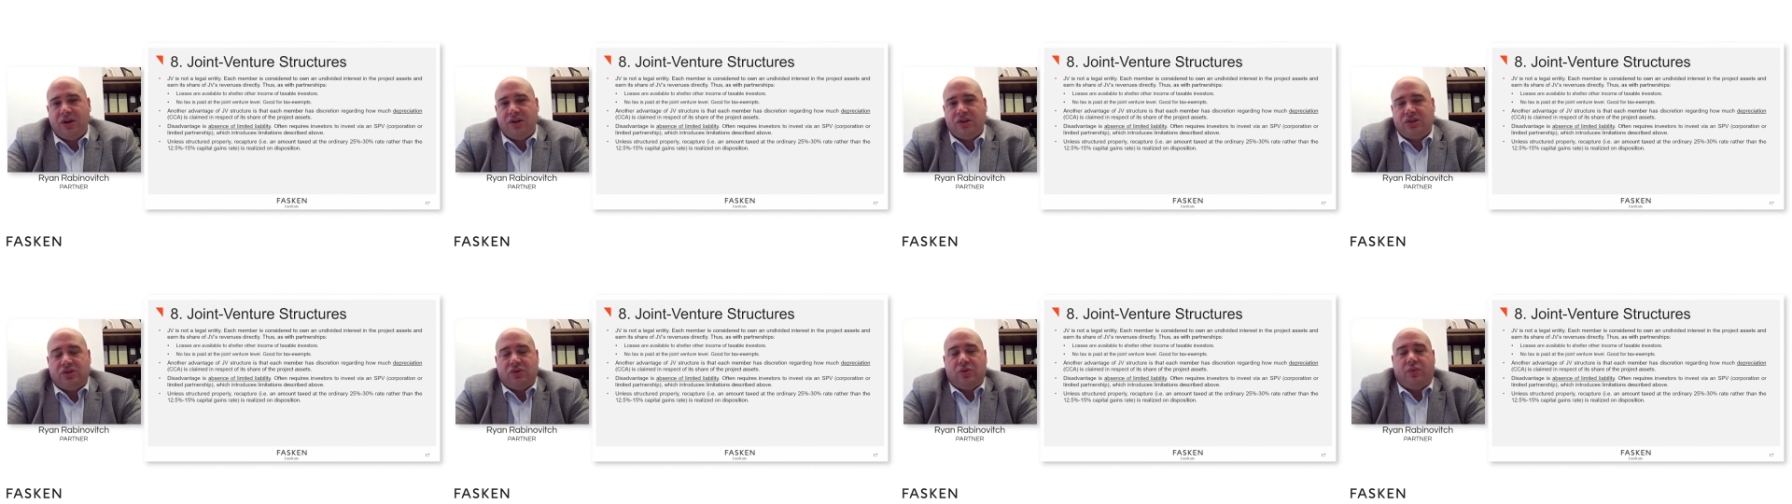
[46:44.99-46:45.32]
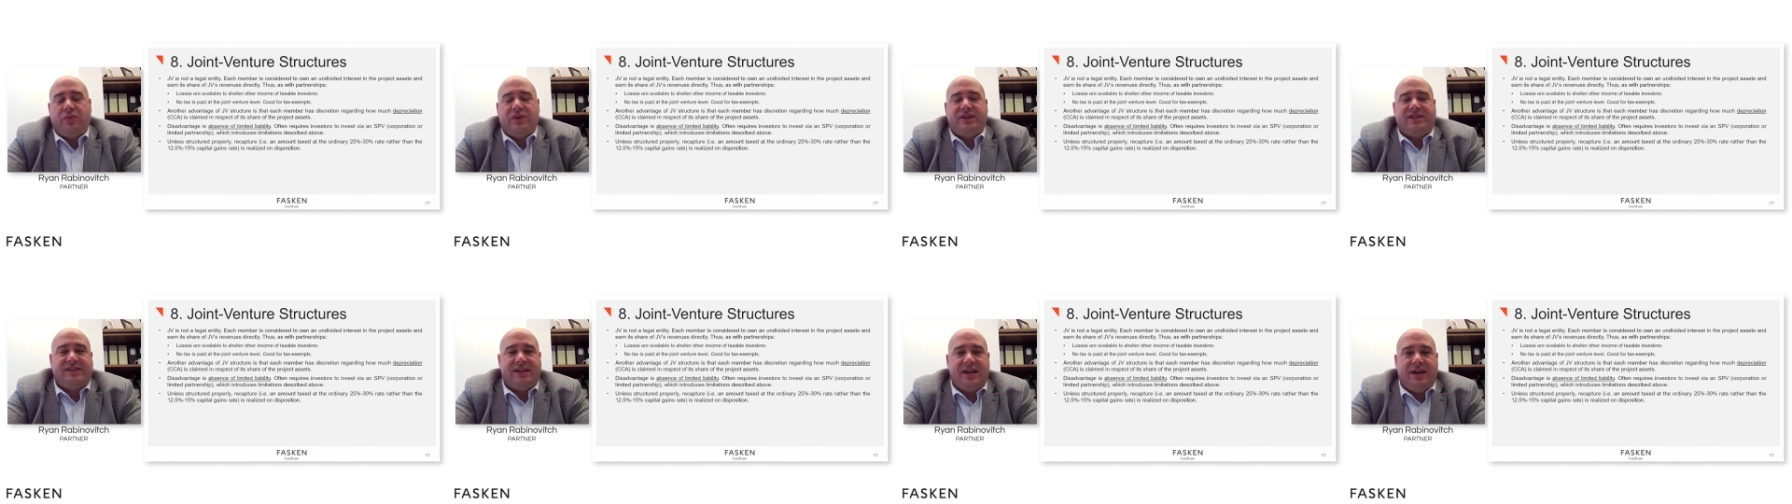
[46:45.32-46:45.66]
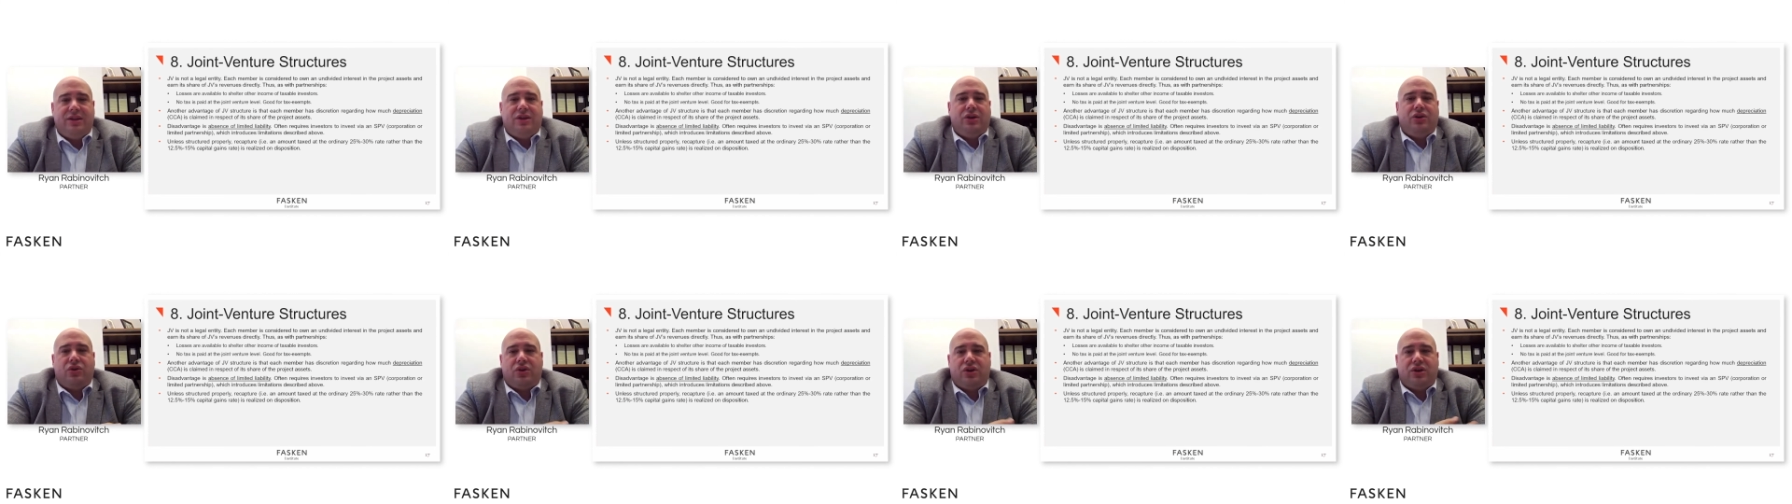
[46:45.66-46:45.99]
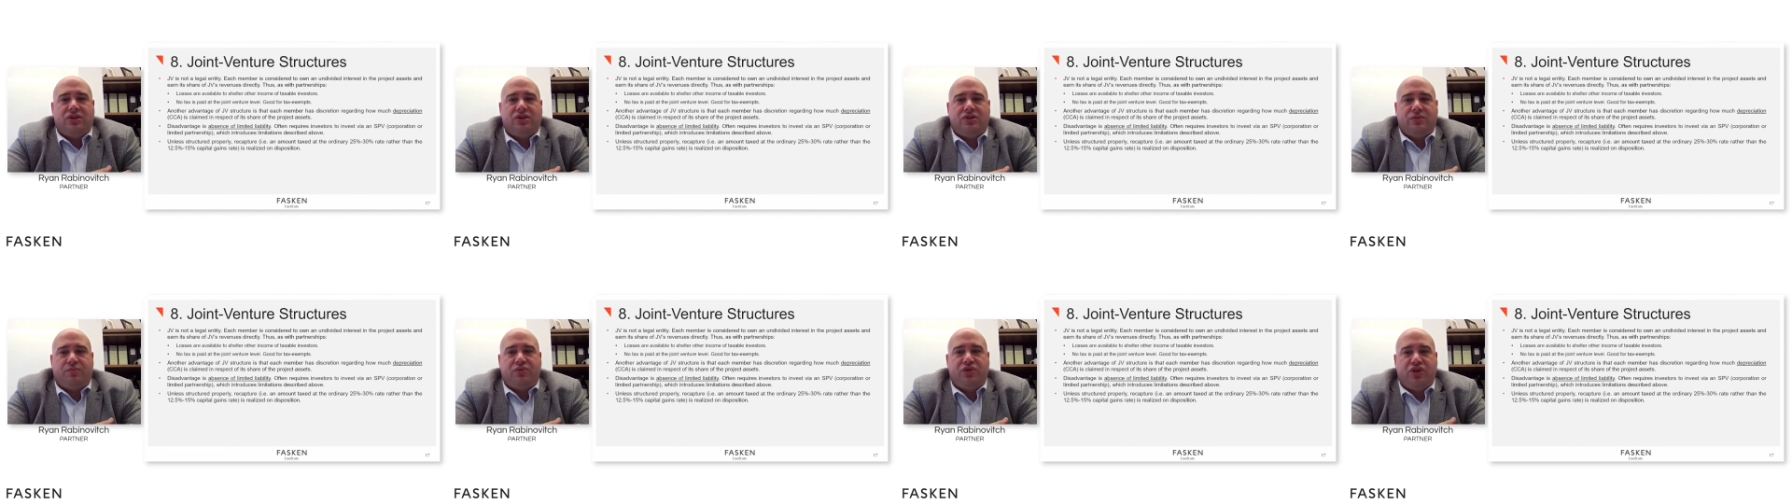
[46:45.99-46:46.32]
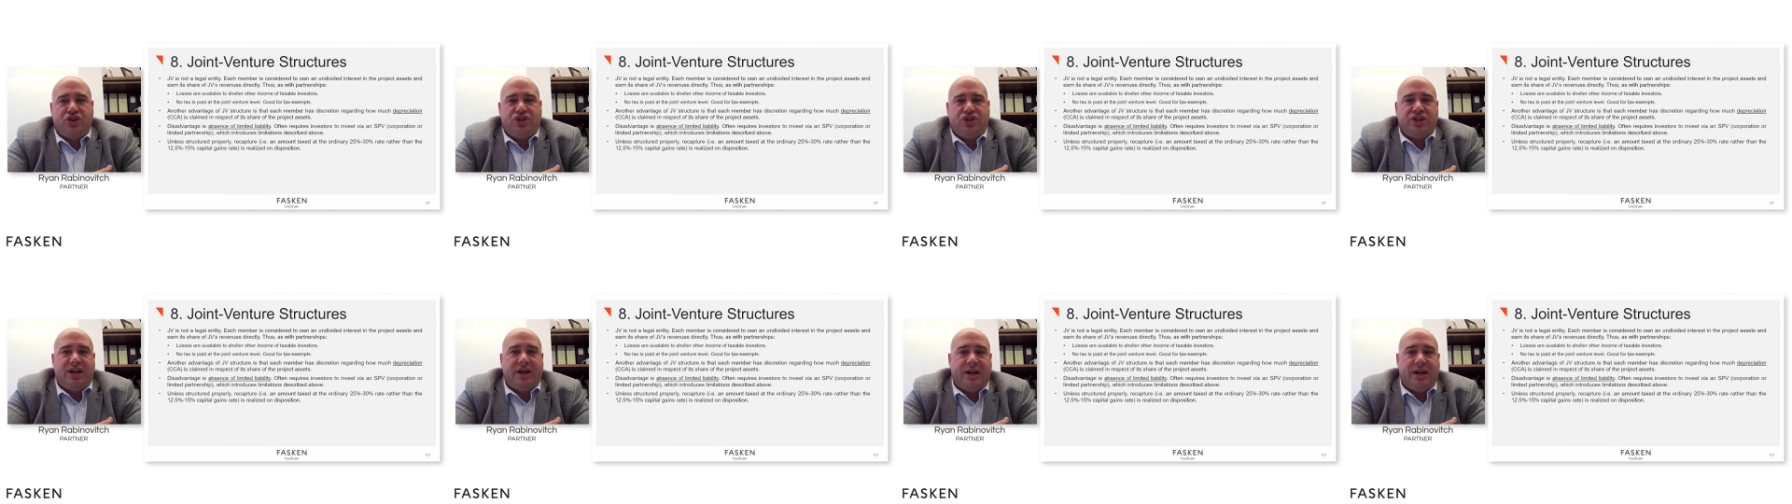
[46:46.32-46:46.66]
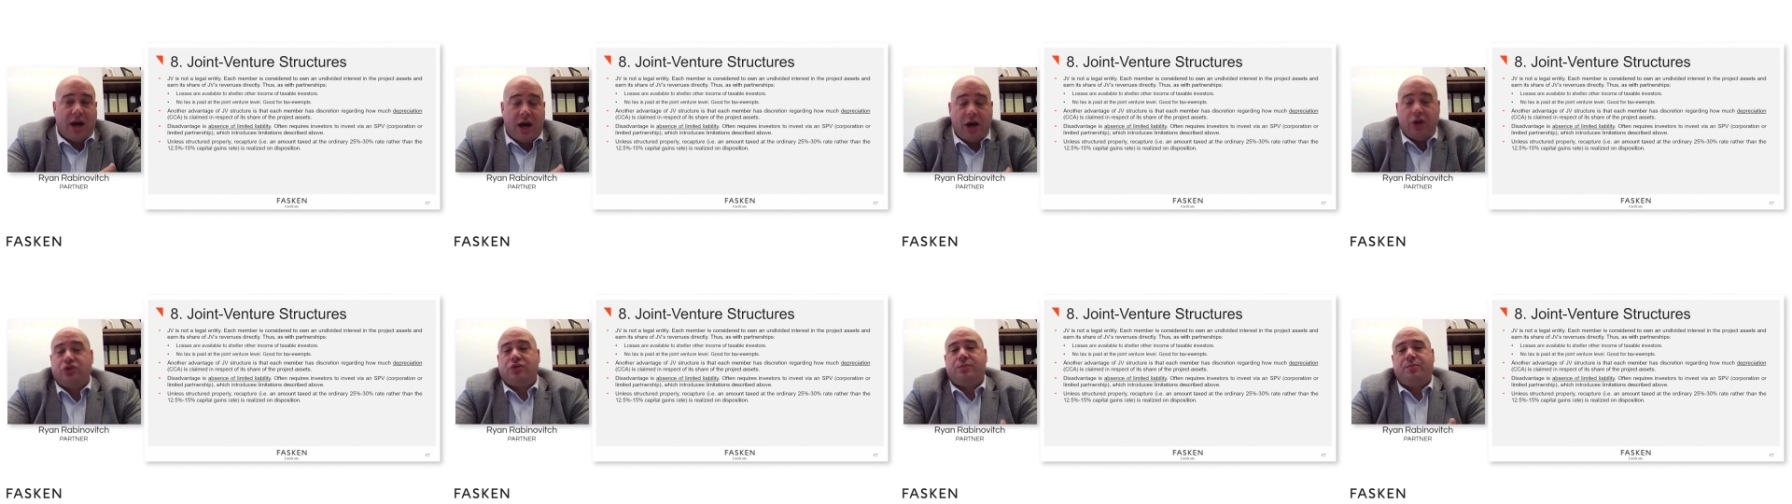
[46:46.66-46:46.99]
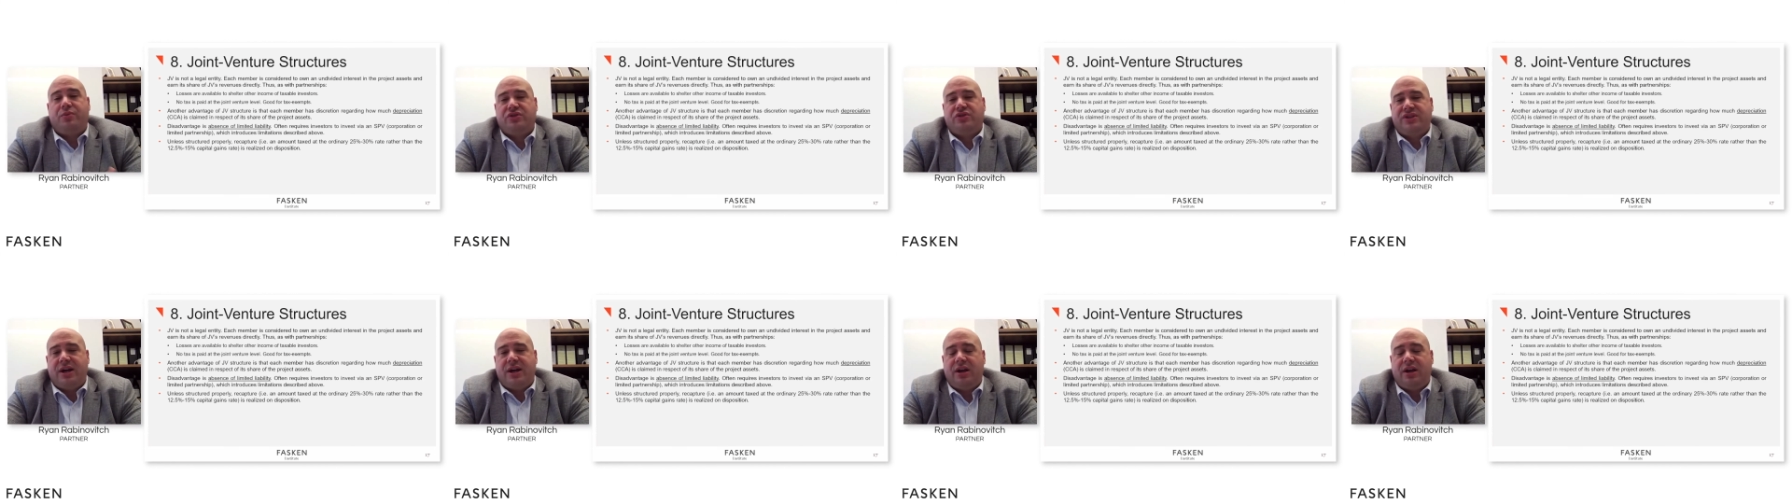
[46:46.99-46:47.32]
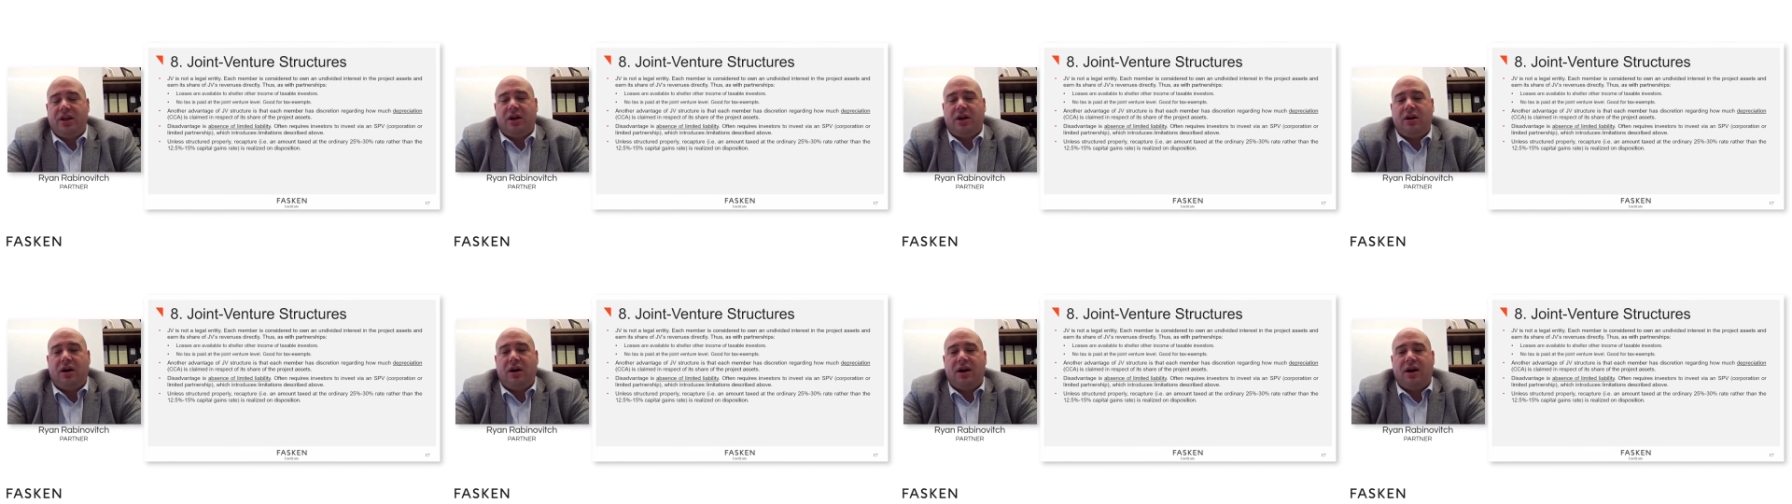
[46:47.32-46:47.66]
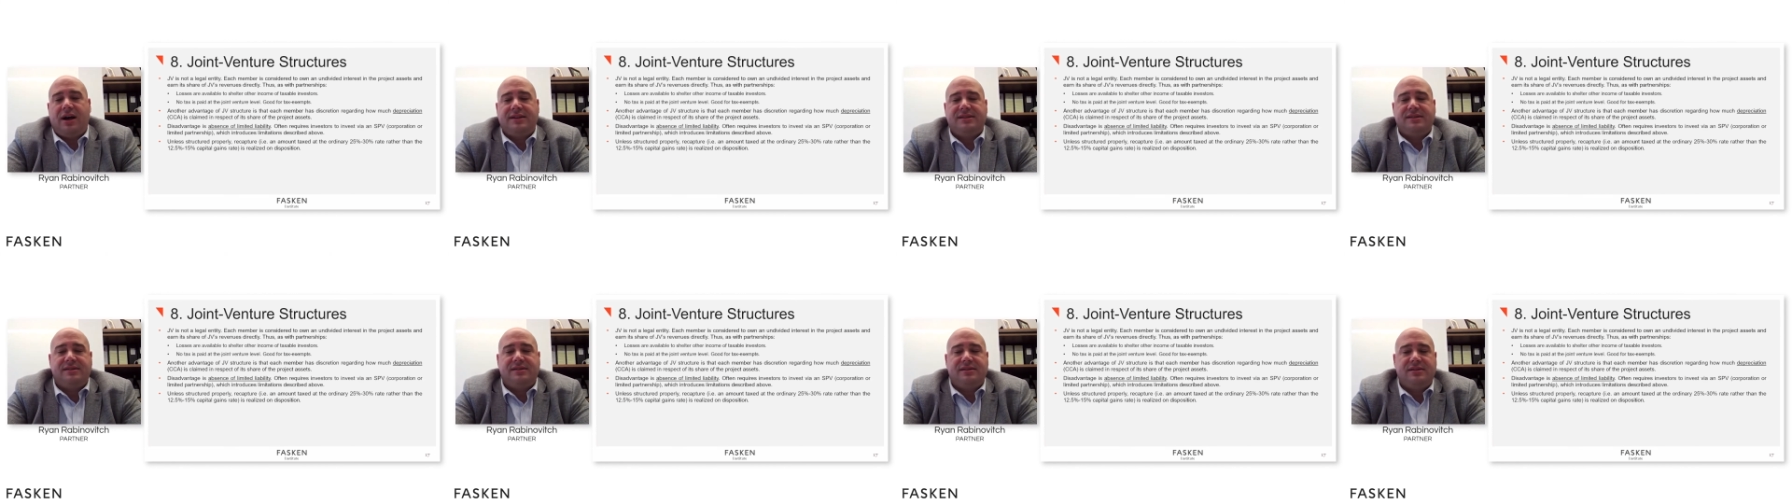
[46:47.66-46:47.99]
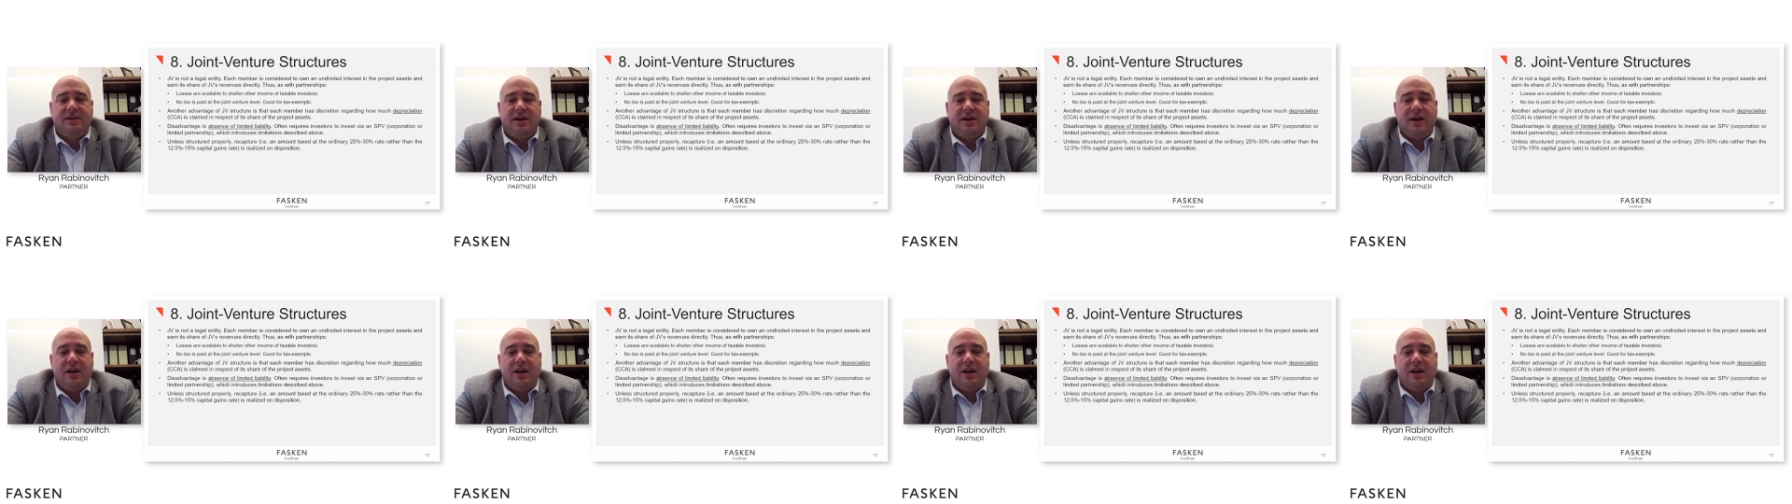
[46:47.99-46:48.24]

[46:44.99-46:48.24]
So when we say that you can depreciate 100% of the cost